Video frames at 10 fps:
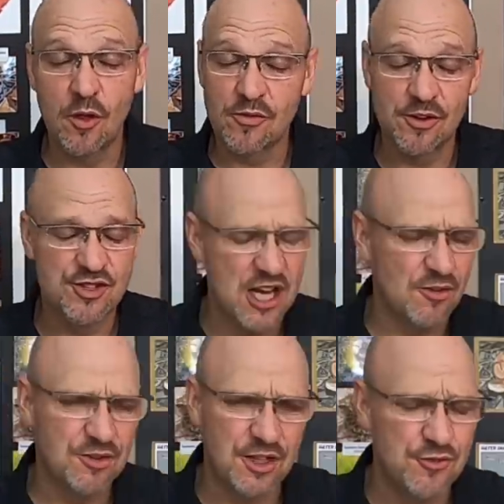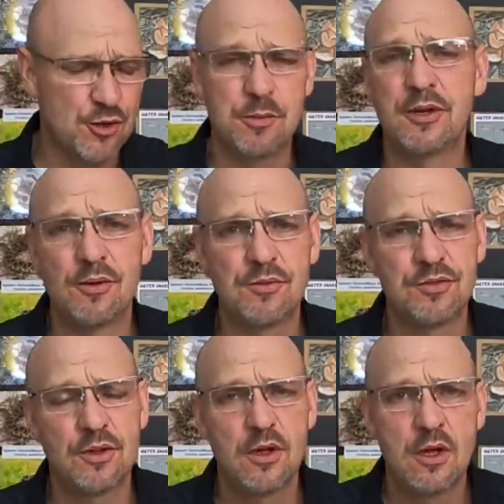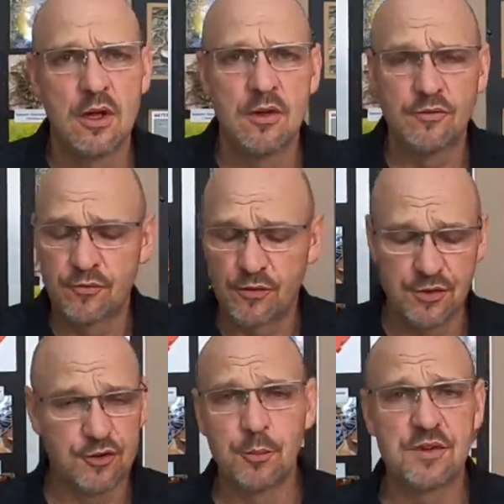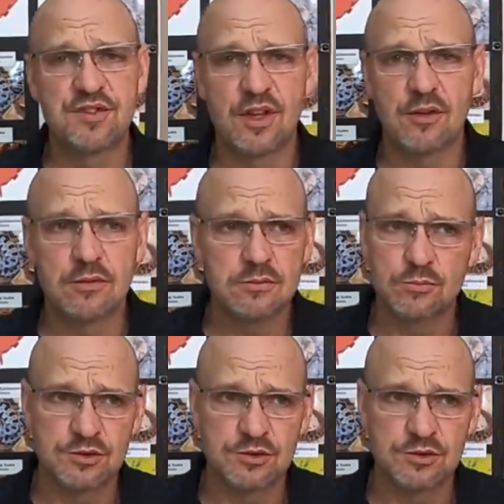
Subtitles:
all of our generous contributors for the Serpent Center.